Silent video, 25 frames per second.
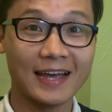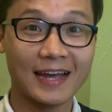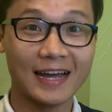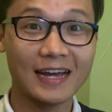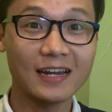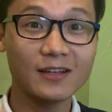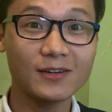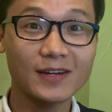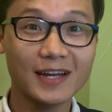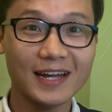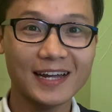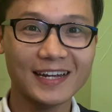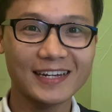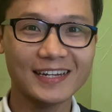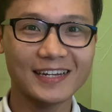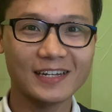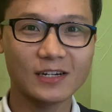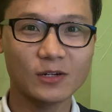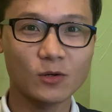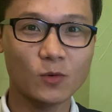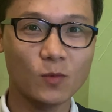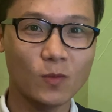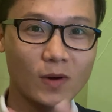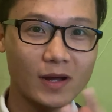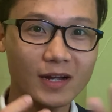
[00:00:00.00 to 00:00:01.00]
Hello guys
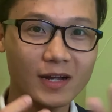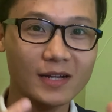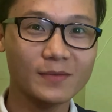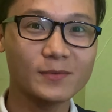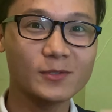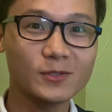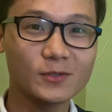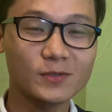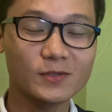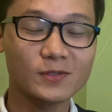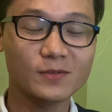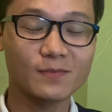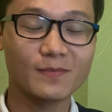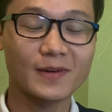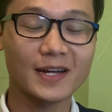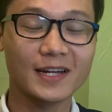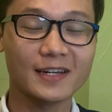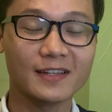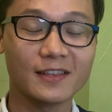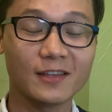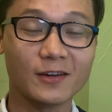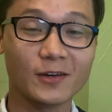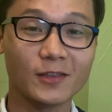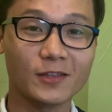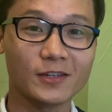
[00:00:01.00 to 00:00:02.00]
and welcome to my
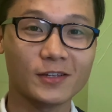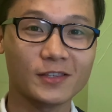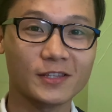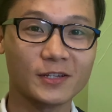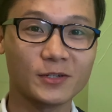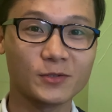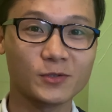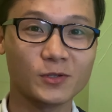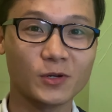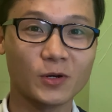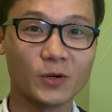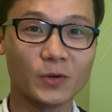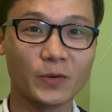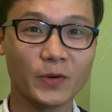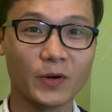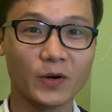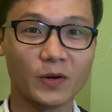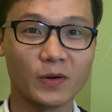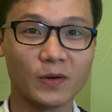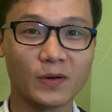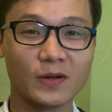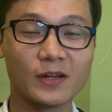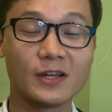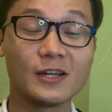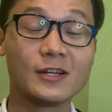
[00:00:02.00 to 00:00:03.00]
another
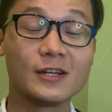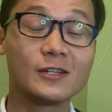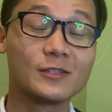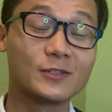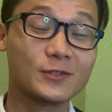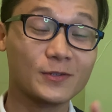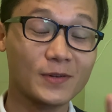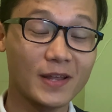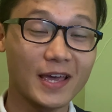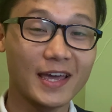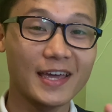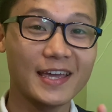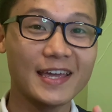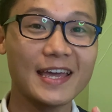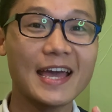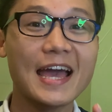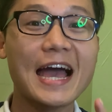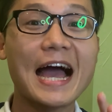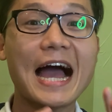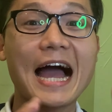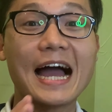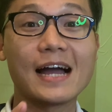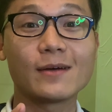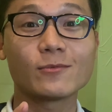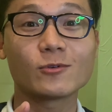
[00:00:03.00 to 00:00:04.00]
tutorial. Today
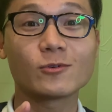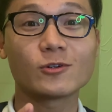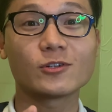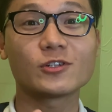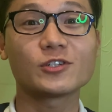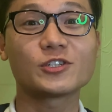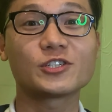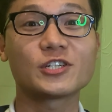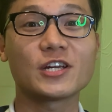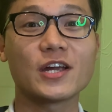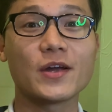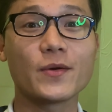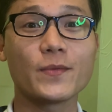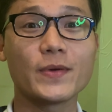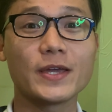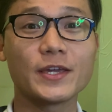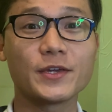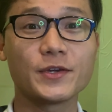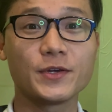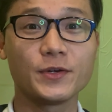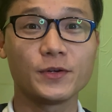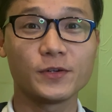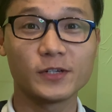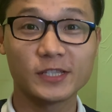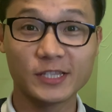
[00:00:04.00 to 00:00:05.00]
I'm gonna share
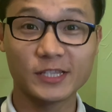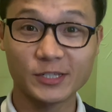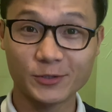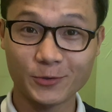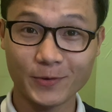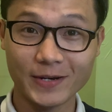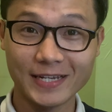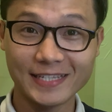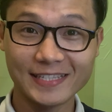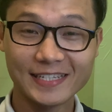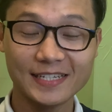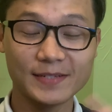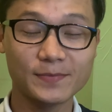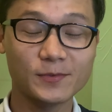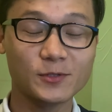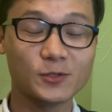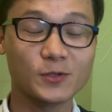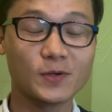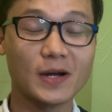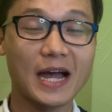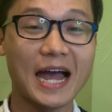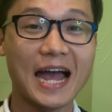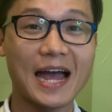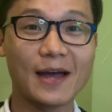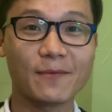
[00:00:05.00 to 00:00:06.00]
with you 3 tips
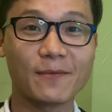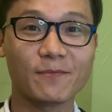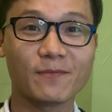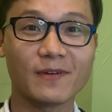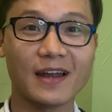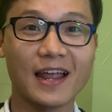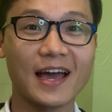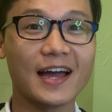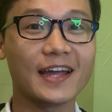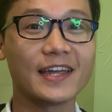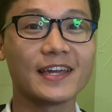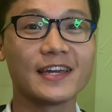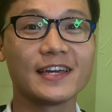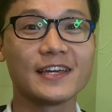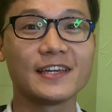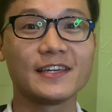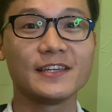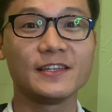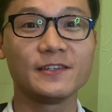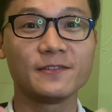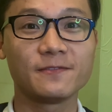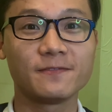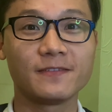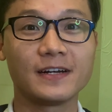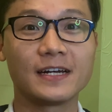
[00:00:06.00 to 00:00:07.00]
to apply
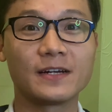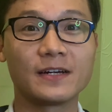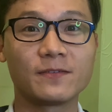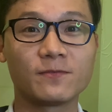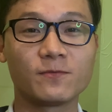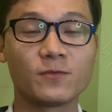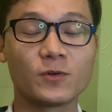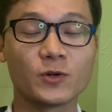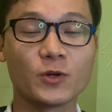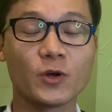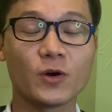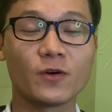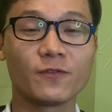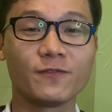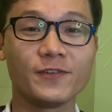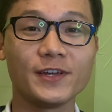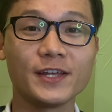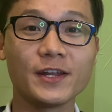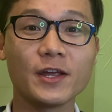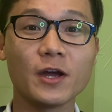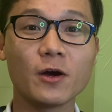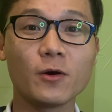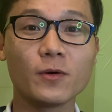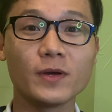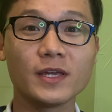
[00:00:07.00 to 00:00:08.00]
effect for your
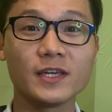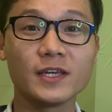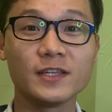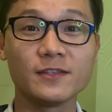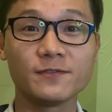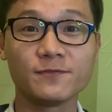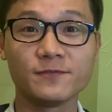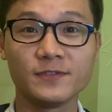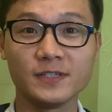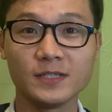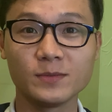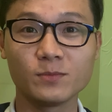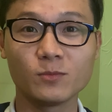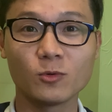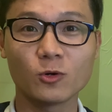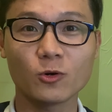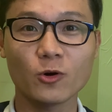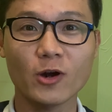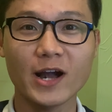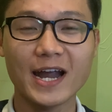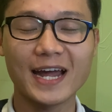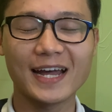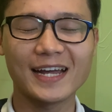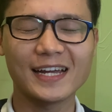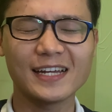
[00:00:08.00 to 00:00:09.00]
video in
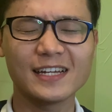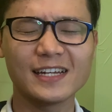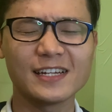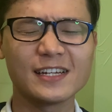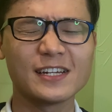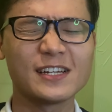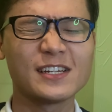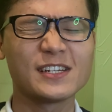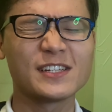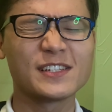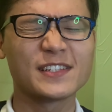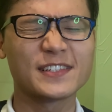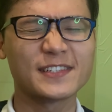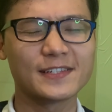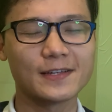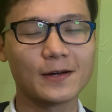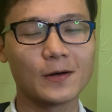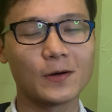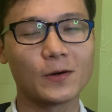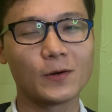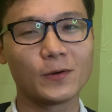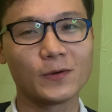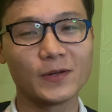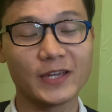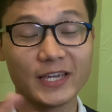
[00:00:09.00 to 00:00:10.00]
Filmora.
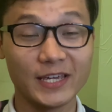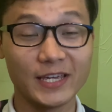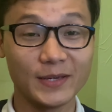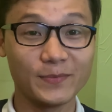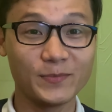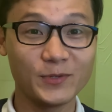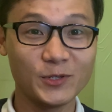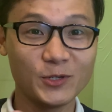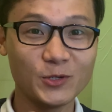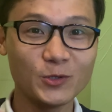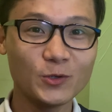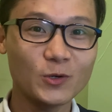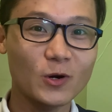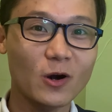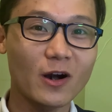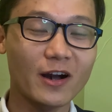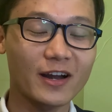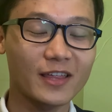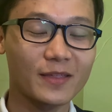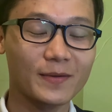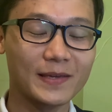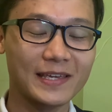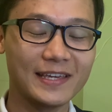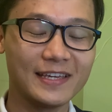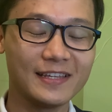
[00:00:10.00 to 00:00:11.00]
So if you
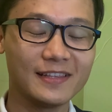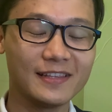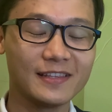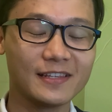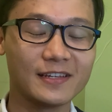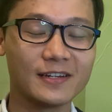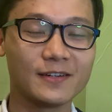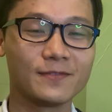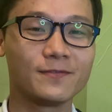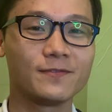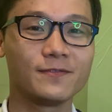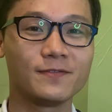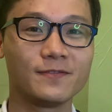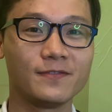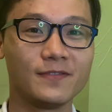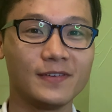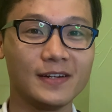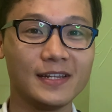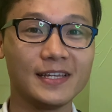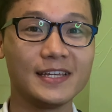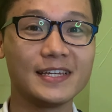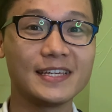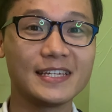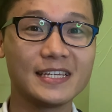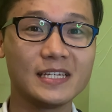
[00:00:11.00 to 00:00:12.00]
are a beginner,
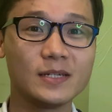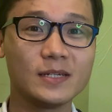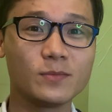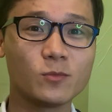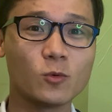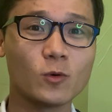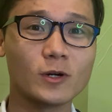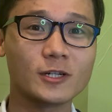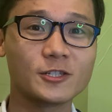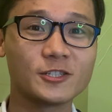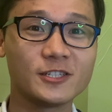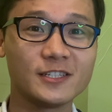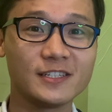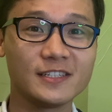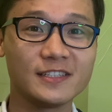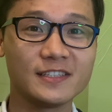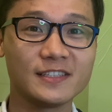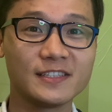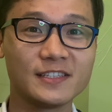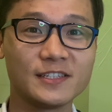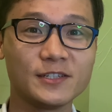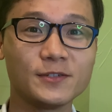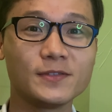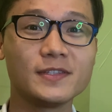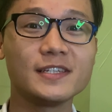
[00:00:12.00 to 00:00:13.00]
please keep
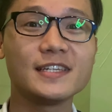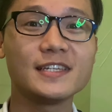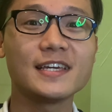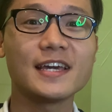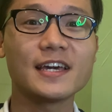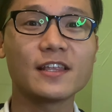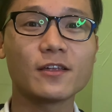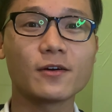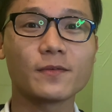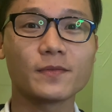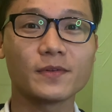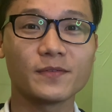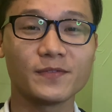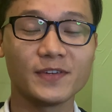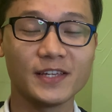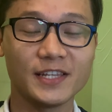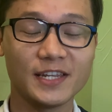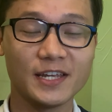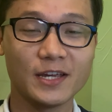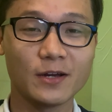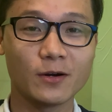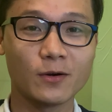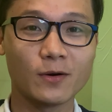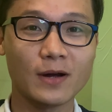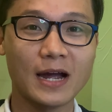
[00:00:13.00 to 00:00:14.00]
watching till the end of the
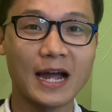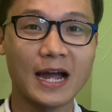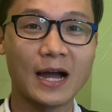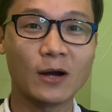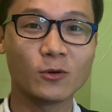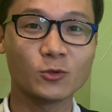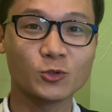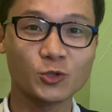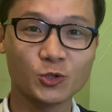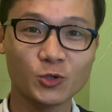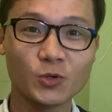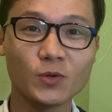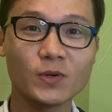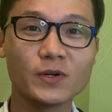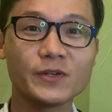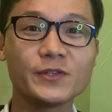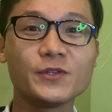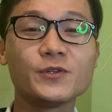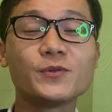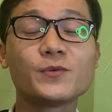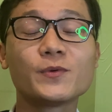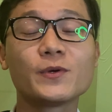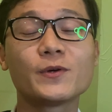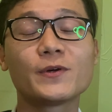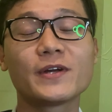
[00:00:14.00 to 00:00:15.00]
video. I'm sure
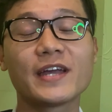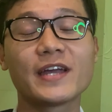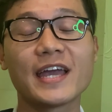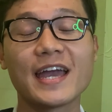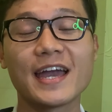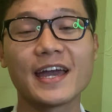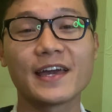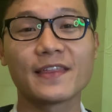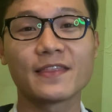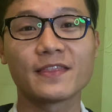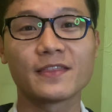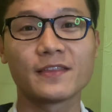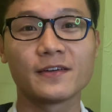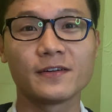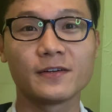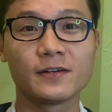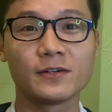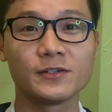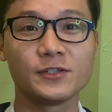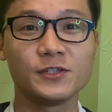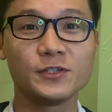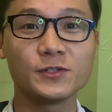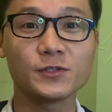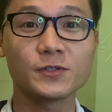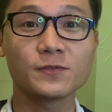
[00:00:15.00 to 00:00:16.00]
you will get
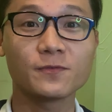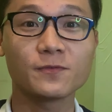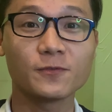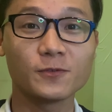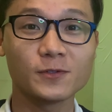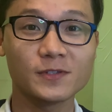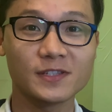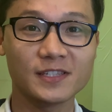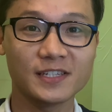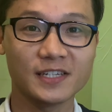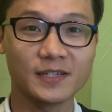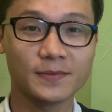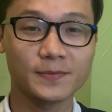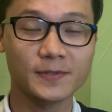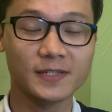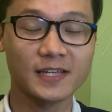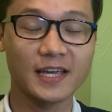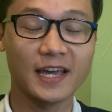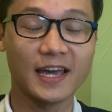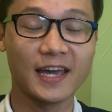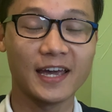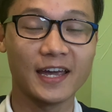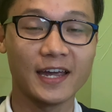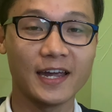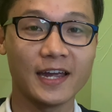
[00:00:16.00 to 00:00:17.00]
the useful tips
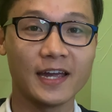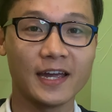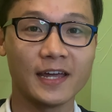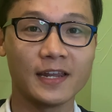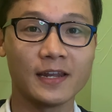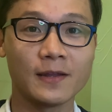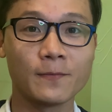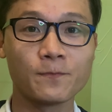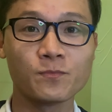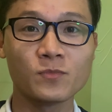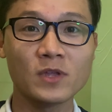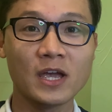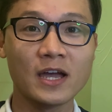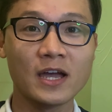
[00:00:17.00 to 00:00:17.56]
and